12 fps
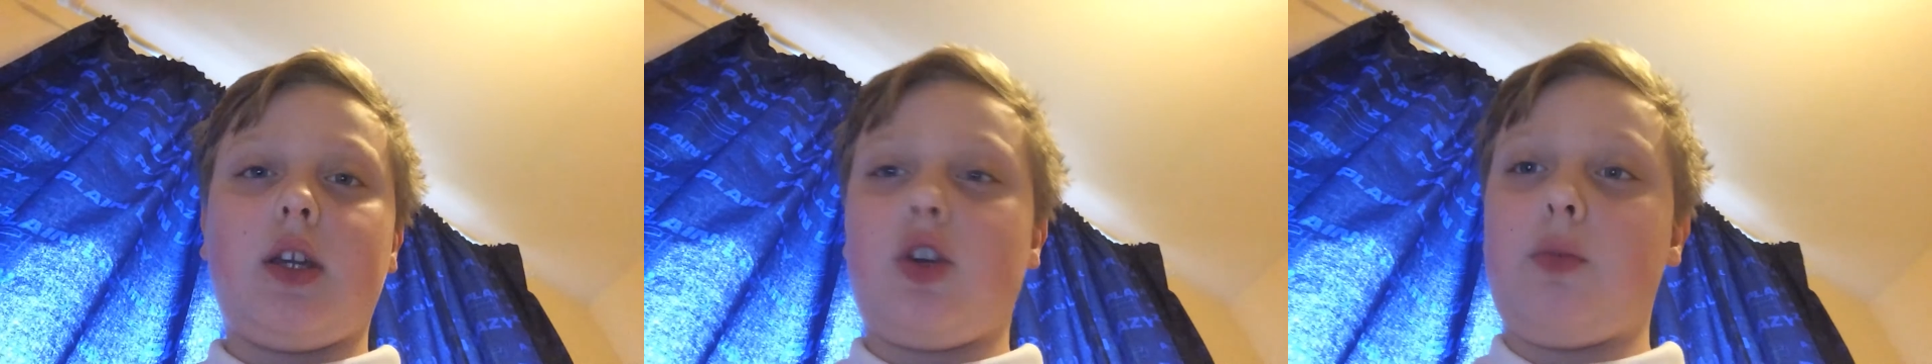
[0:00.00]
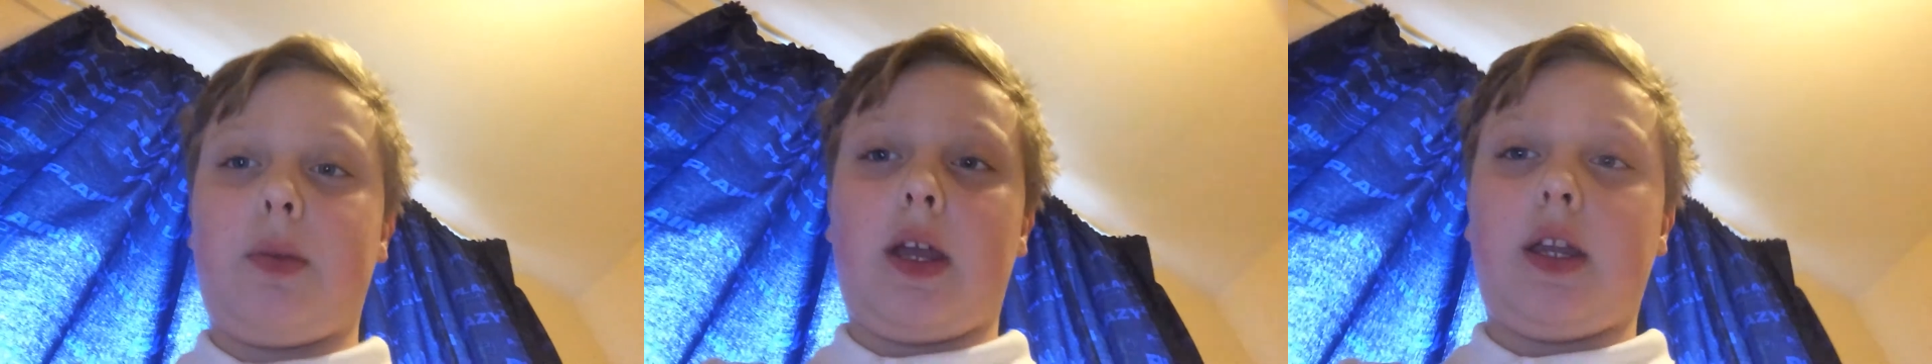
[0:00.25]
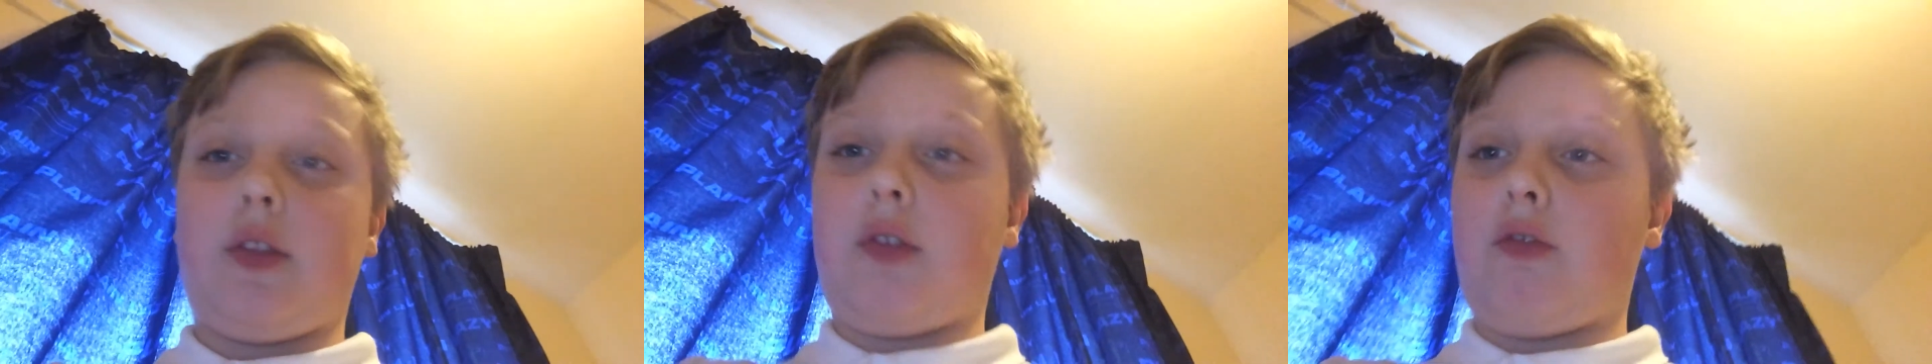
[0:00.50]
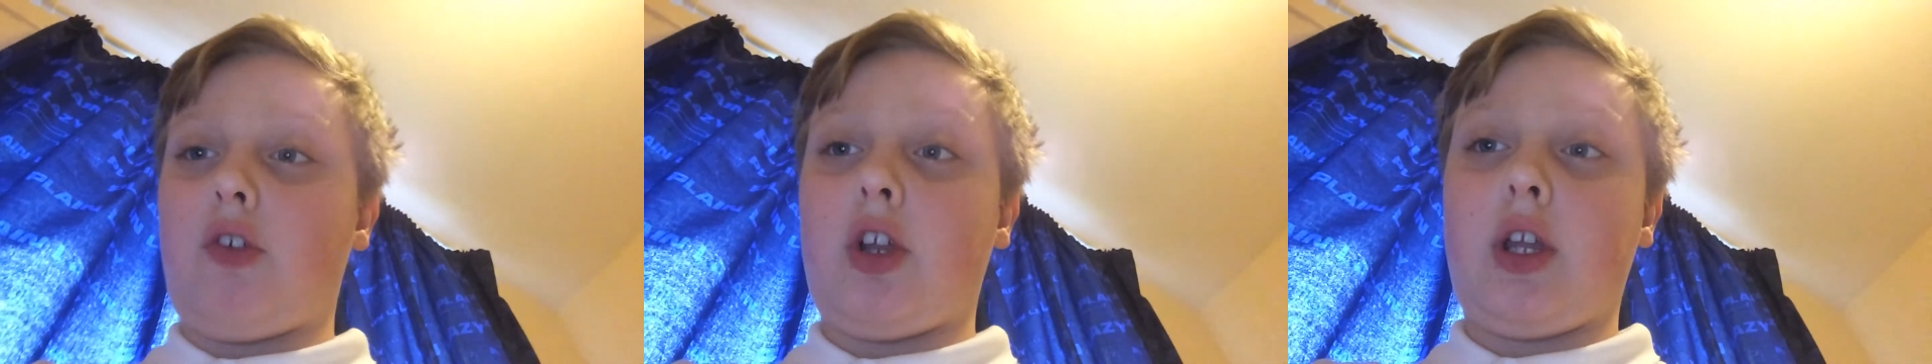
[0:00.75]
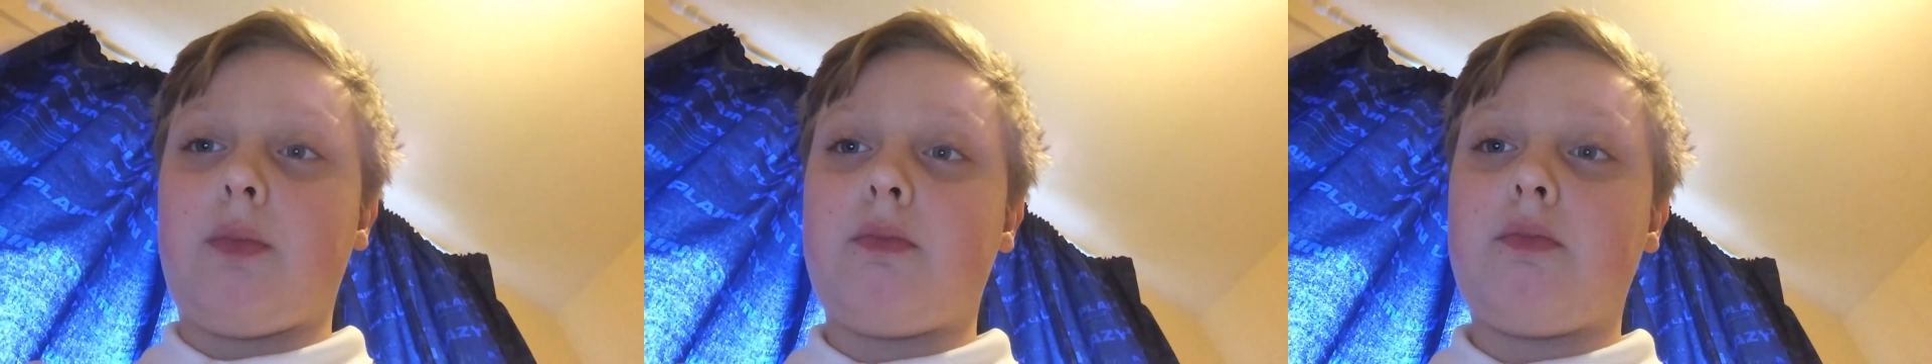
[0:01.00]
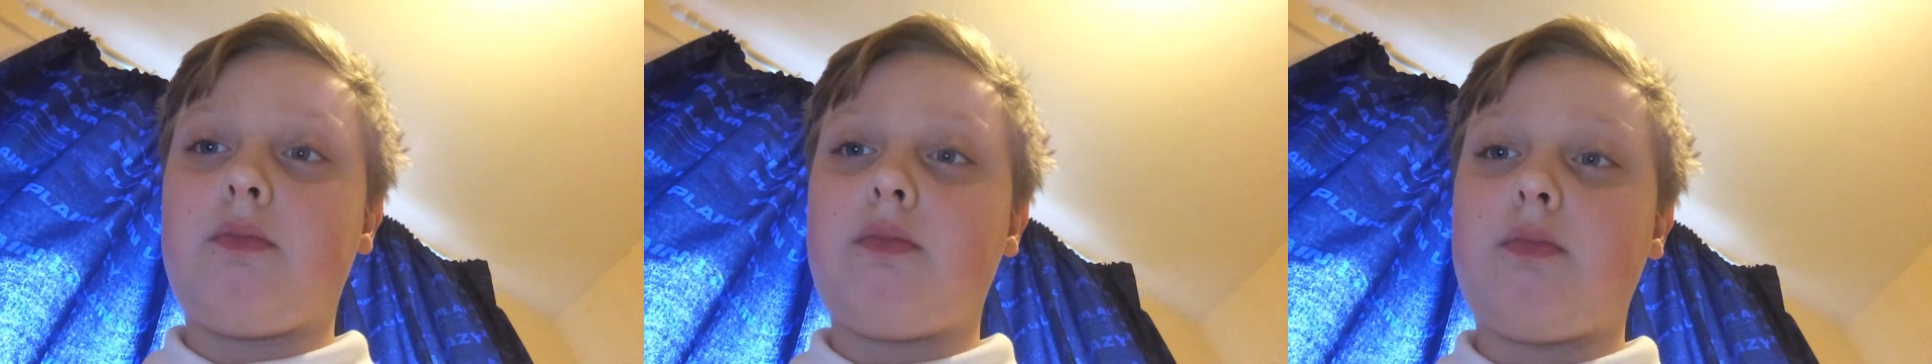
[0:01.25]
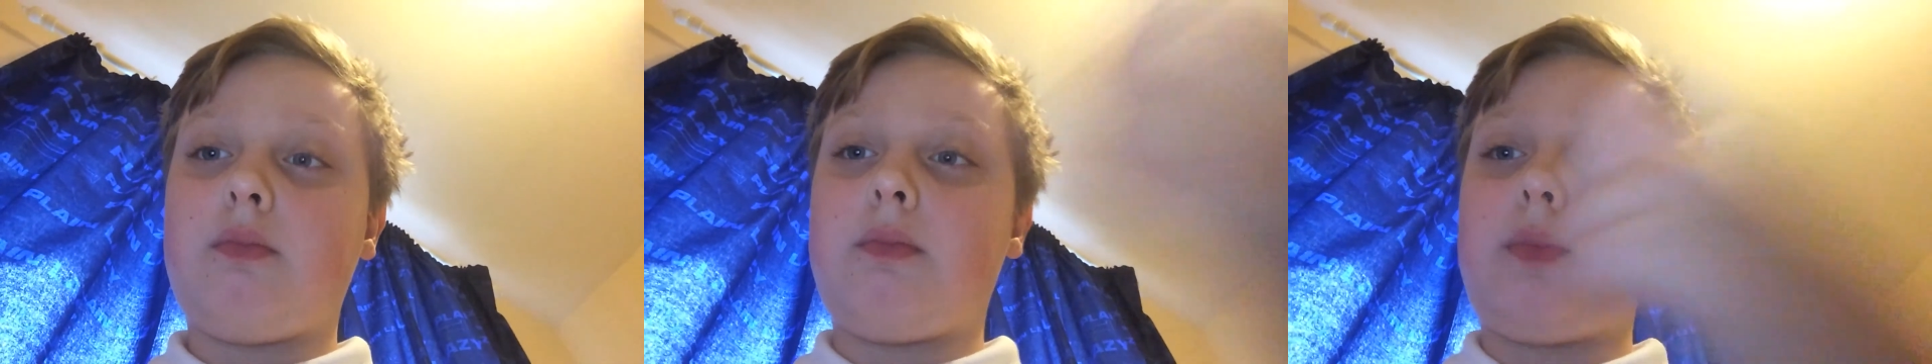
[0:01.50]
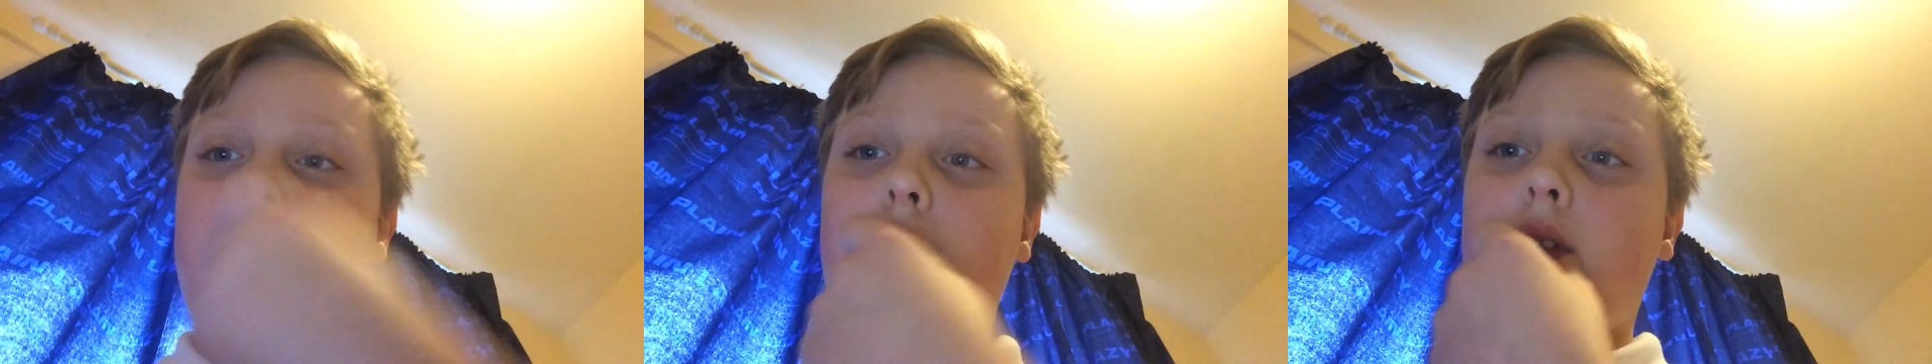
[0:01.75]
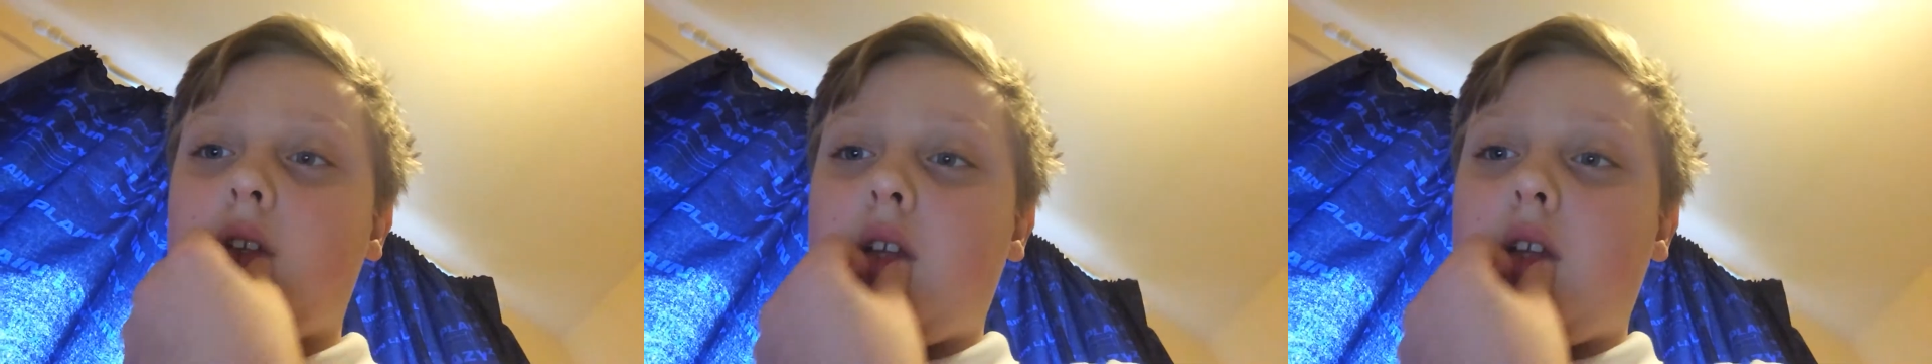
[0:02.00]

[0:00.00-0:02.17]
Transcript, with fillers: could be anything really, but